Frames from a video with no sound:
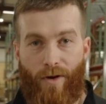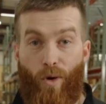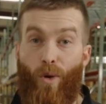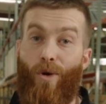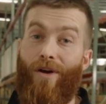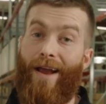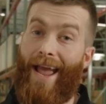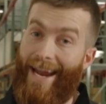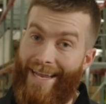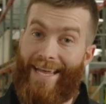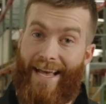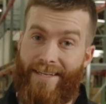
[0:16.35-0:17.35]
or
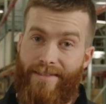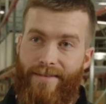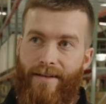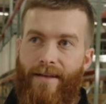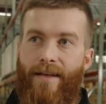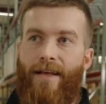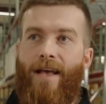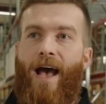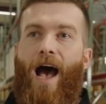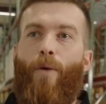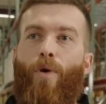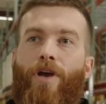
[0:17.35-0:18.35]
ADS.
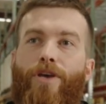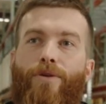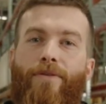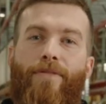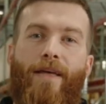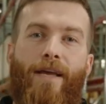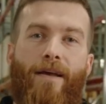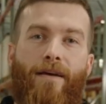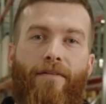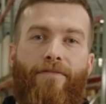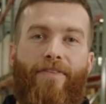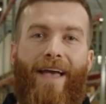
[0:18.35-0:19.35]
I want you to think
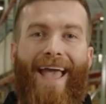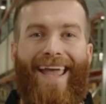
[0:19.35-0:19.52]
of